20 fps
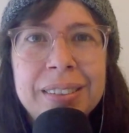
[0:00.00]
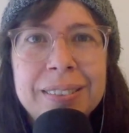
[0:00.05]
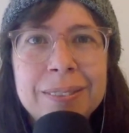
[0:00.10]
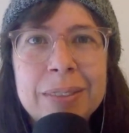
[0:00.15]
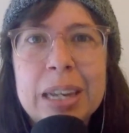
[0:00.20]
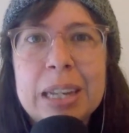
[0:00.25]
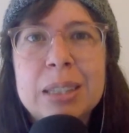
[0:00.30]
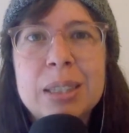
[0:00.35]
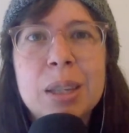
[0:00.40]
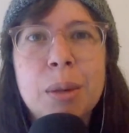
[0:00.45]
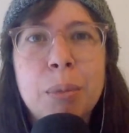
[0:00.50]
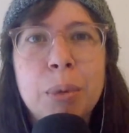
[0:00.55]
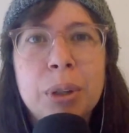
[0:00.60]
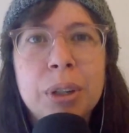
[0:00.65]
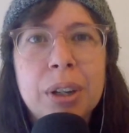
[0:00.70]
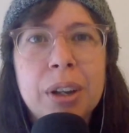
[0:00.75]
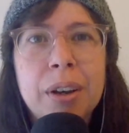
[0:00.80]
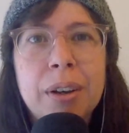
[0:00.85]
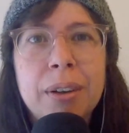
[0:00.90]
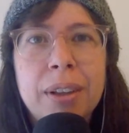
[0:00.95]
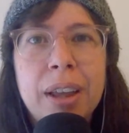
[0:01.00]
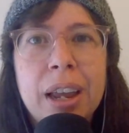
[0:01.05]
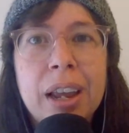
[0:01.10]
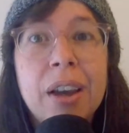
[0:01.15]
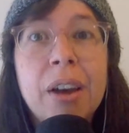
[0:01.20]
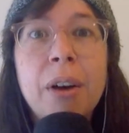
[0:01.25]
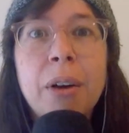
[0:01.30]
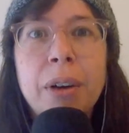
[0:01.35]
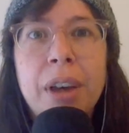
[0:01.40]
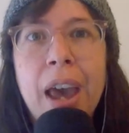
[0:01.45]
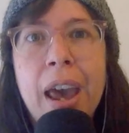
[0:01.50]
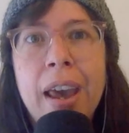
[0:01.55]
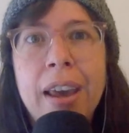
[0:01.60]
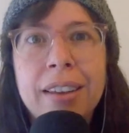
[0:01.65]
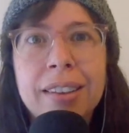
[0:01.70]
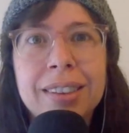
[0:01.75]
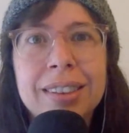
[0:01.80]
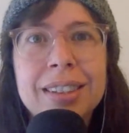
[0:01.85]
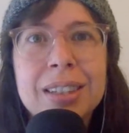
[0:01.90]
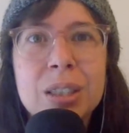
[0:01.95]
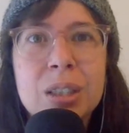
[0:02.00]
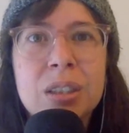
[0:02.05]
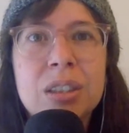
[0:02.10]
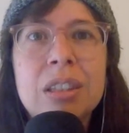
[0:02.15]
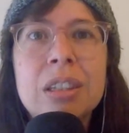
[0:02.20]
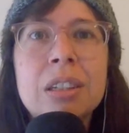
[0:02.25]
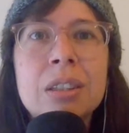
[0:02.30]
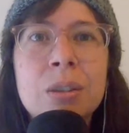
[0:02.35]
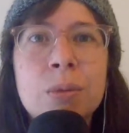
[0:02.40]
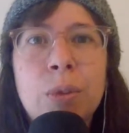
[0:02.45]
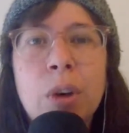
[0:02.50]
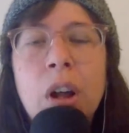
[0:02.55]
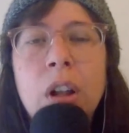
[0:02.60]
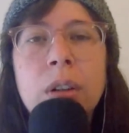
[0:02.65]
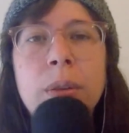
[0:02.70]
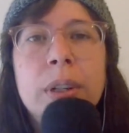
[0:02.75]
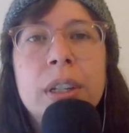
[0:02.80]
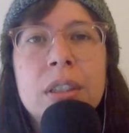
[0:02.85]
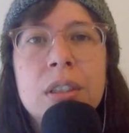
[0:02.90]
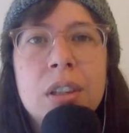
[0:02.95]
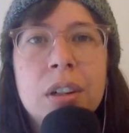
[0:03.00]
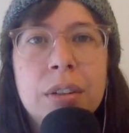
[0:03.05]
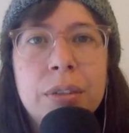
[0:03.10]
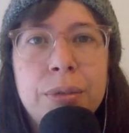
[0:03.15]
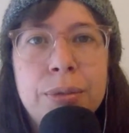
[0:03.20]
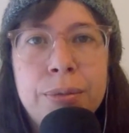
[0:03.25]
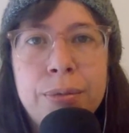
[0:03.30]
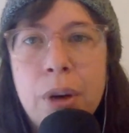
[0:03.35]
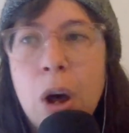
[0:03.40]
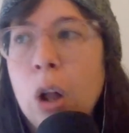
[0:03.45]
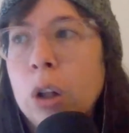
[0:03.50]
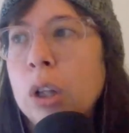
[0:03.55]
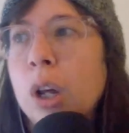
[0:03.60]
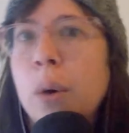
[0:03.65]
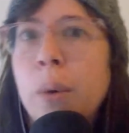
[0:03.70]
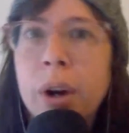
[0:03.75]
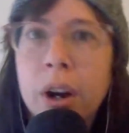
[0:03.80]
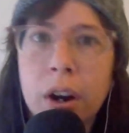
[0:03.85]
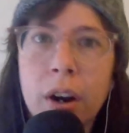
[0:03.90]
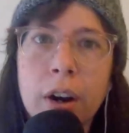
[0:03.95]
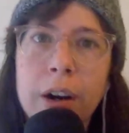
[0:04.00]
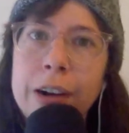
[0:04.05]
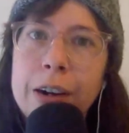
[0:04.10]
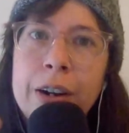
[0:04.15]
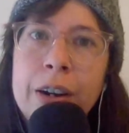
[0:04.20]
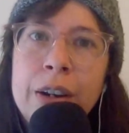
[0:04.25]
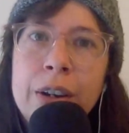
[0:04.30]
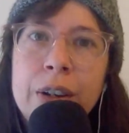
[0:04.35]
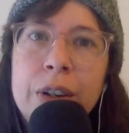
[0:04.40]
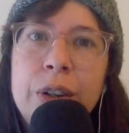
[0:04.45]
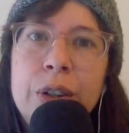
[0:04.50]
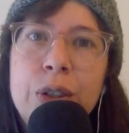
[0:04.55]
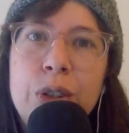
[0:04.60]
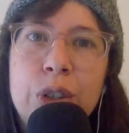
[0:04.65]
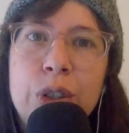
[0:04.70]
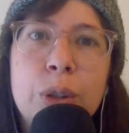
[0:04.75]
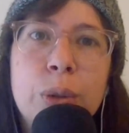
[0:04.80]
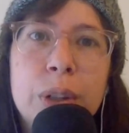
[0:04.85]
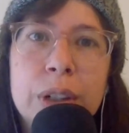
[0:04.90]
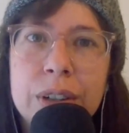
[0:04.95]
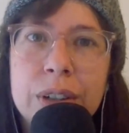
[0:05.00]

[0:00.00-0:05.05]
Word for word: makes someone go like, okay, this this following is going to follow her to